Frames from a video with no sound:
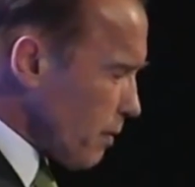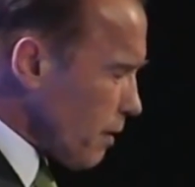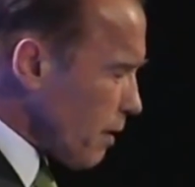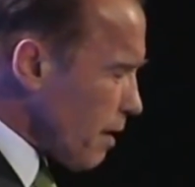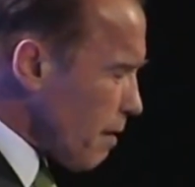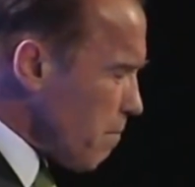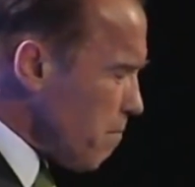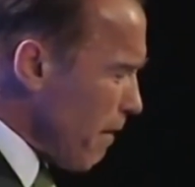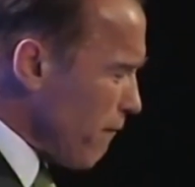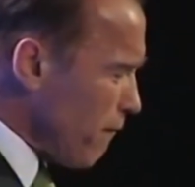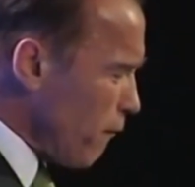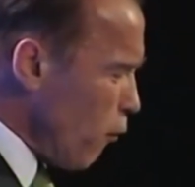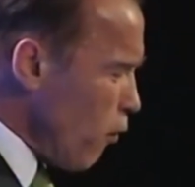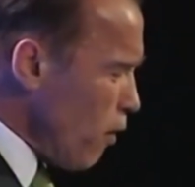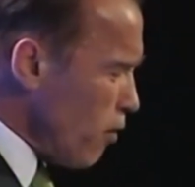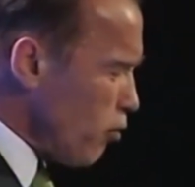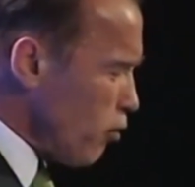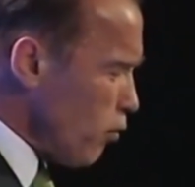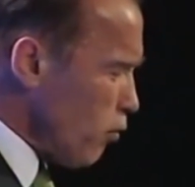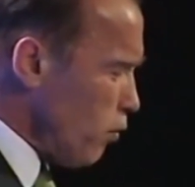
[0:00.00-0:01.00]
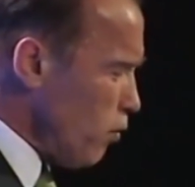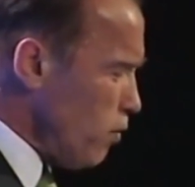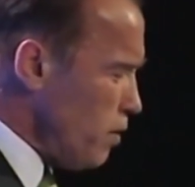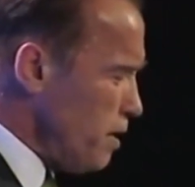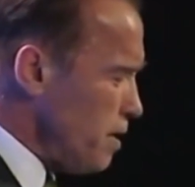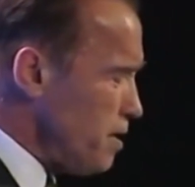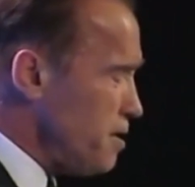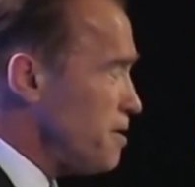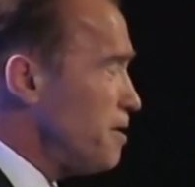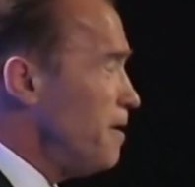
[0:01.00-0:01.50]
The fourth rule
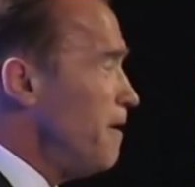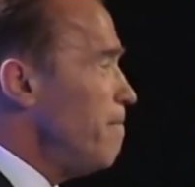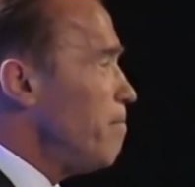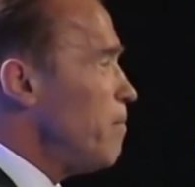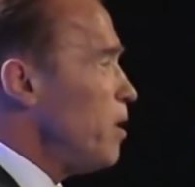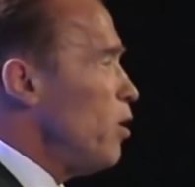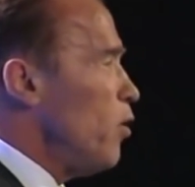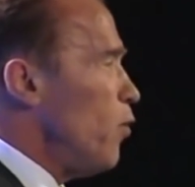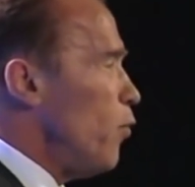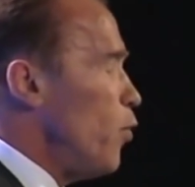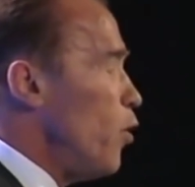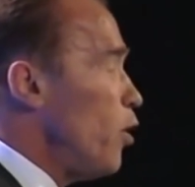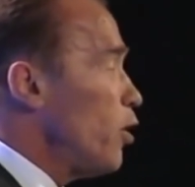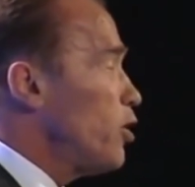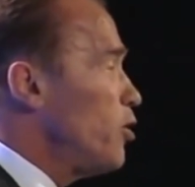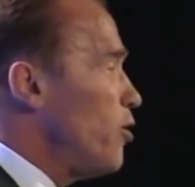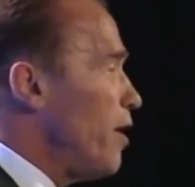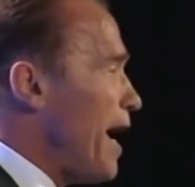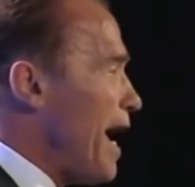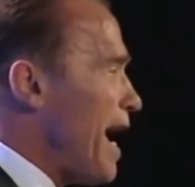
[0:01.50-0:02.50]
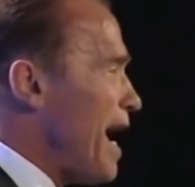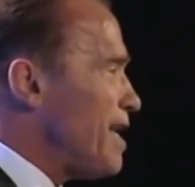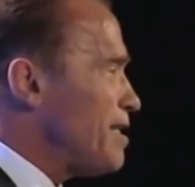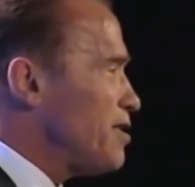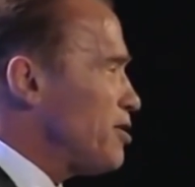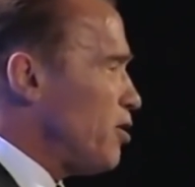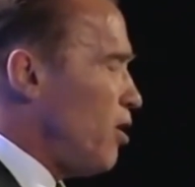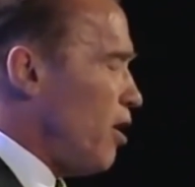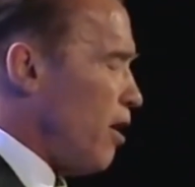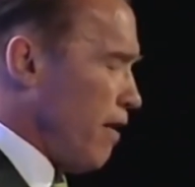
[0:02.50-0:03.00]
is work your ass
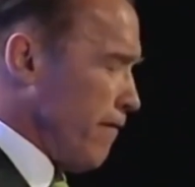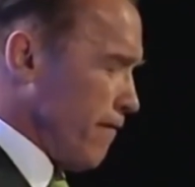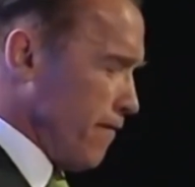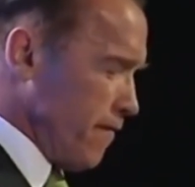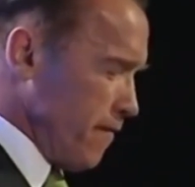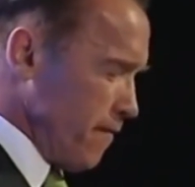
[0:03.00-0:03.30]
off.